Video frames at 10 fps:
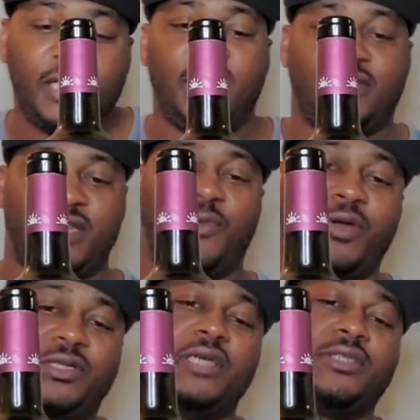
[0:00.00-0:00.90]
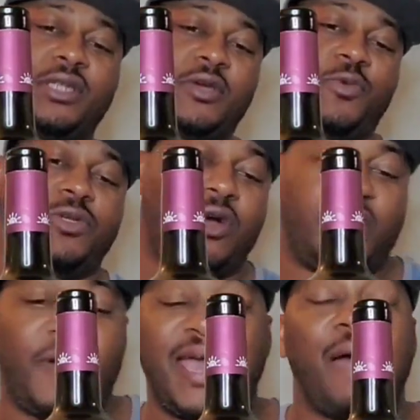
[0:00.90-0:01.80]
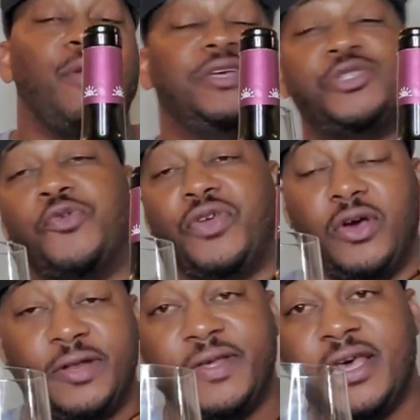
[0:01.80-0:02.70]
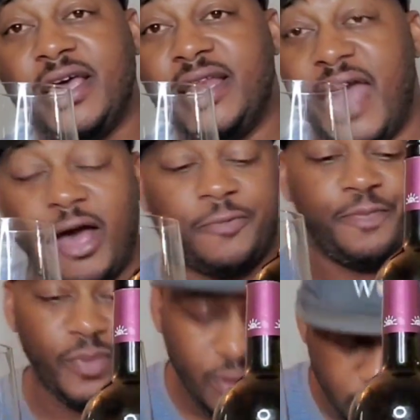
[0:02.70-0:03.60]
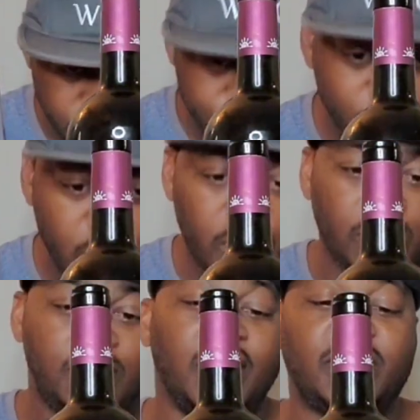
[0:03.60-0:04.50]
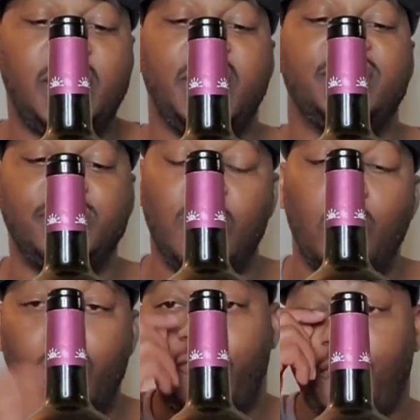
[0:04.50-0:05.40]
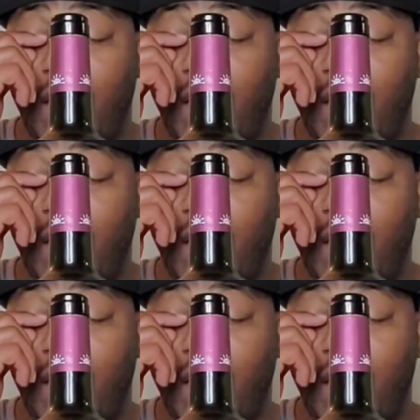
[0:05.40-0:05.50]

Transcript: in Italy today. We're in Tuscany, and we're talking about Cabernet Sauvignon. Now, Tuscany is known